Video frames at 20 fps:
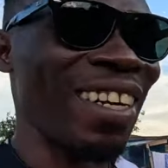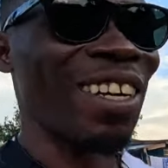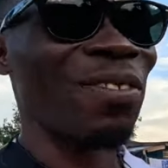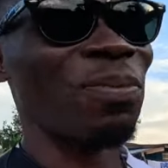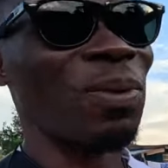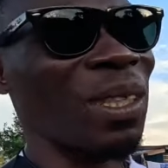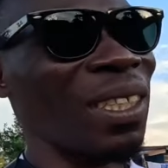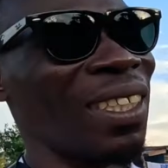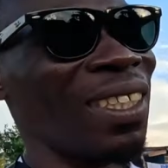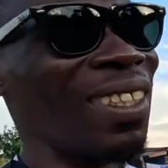
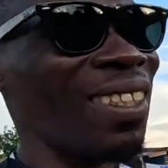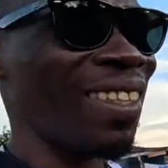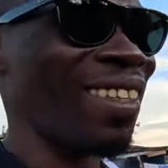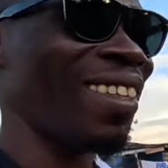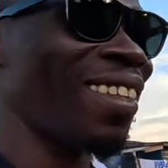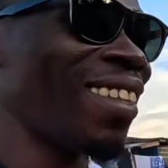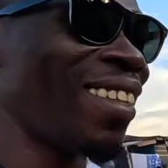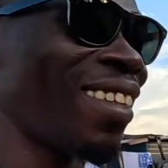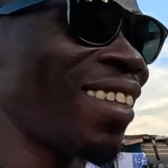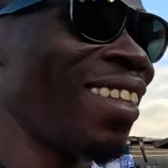happy
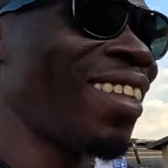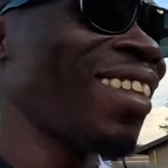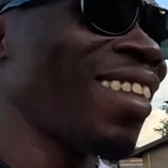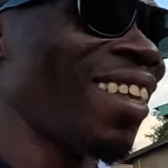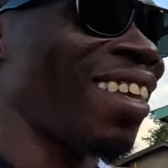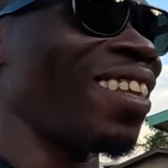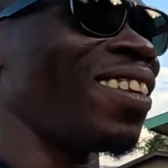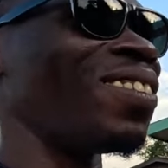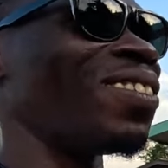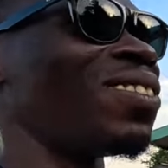
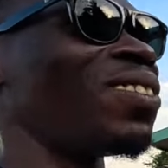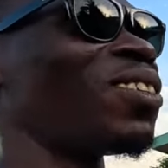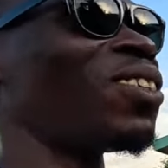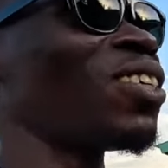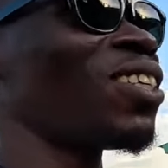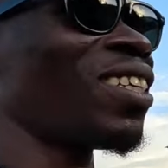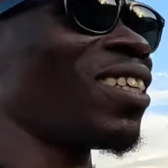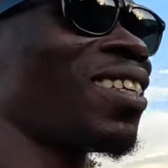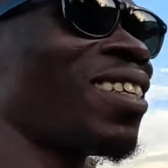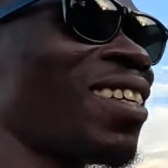you know
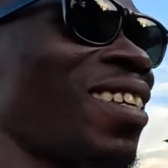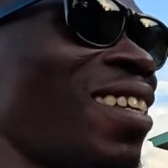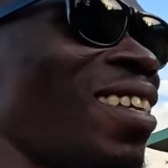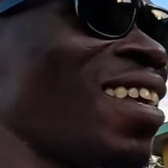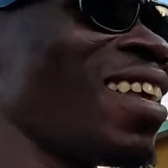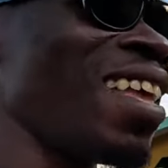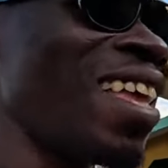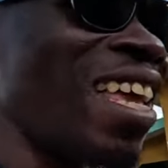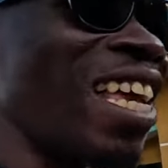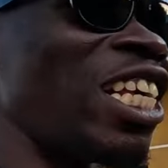
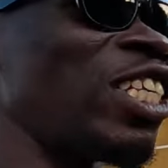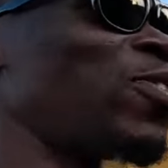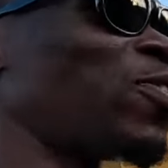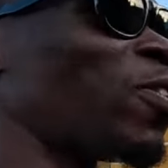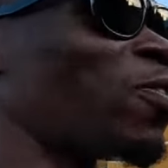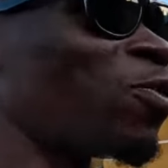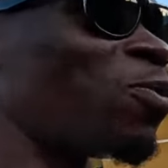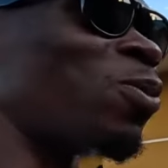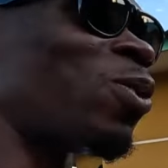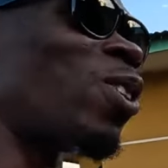
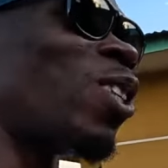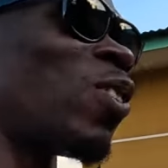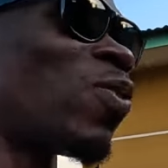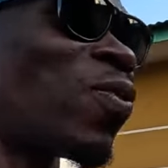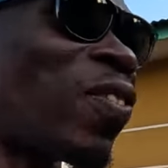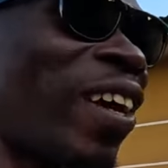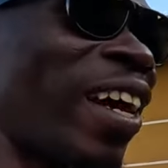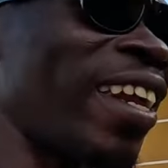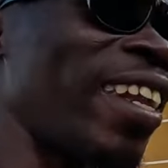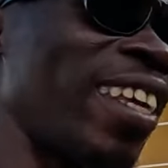henceforth tomorrow is
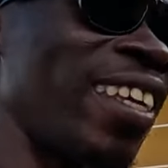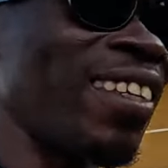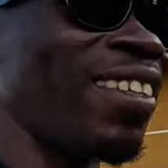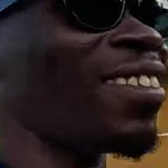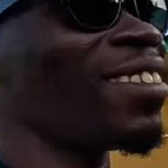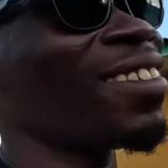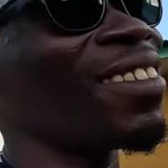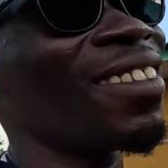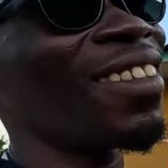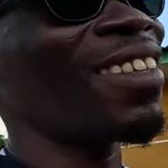friday
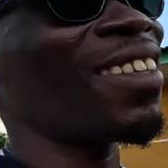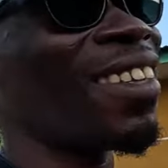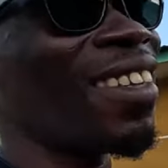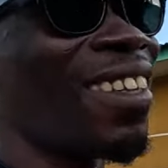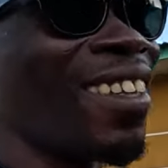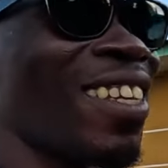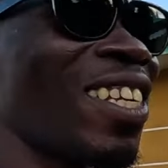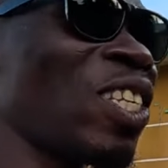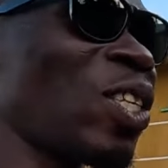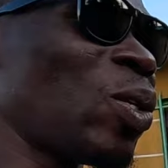
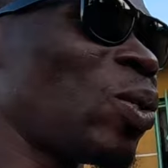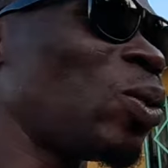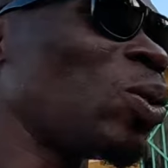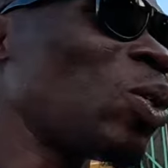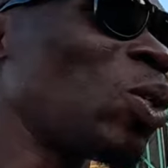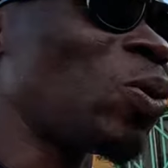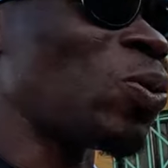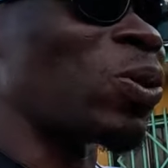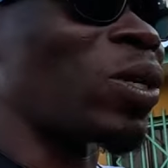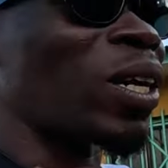so
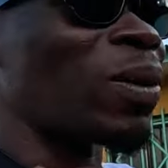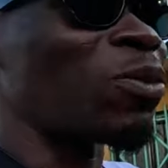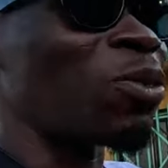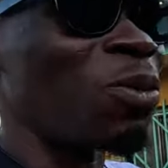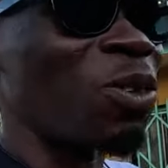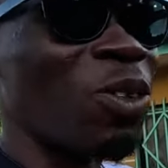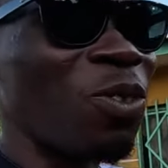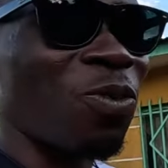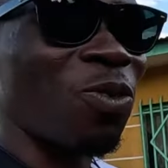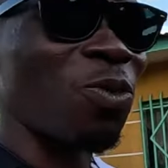she will come to
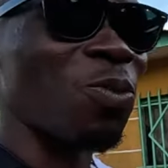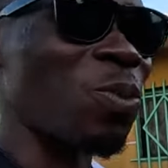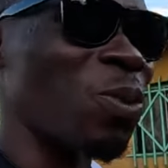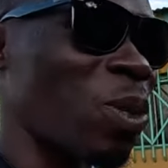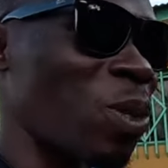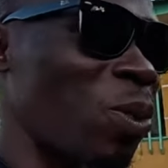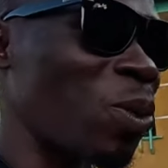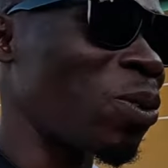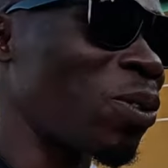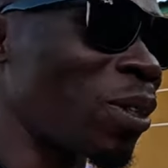me
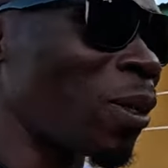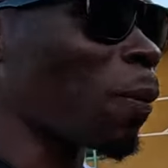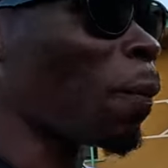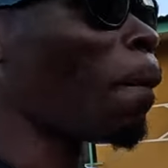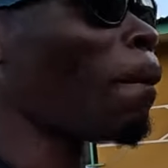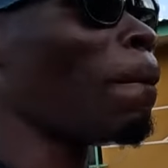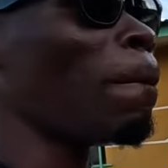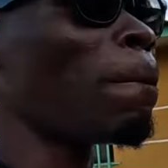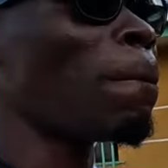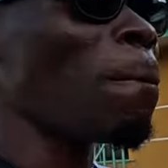tomorrow
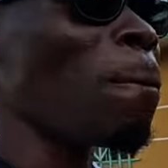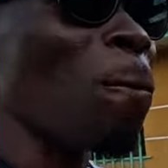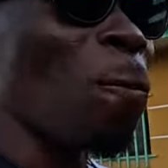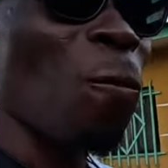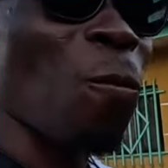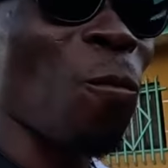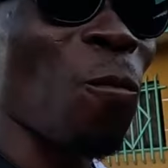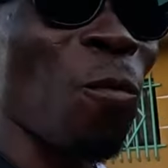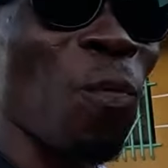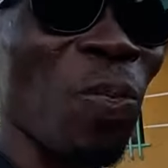
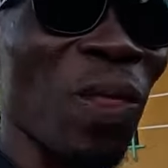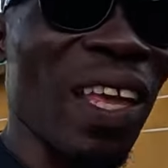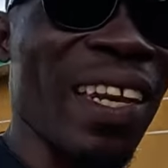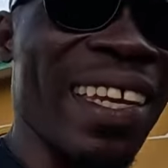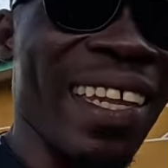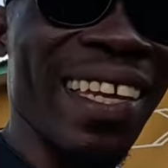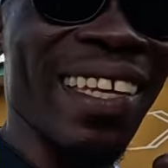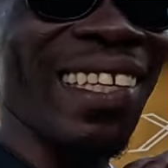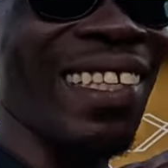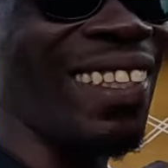
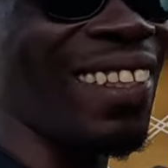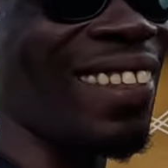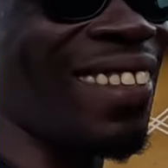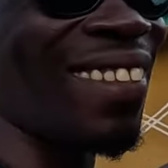then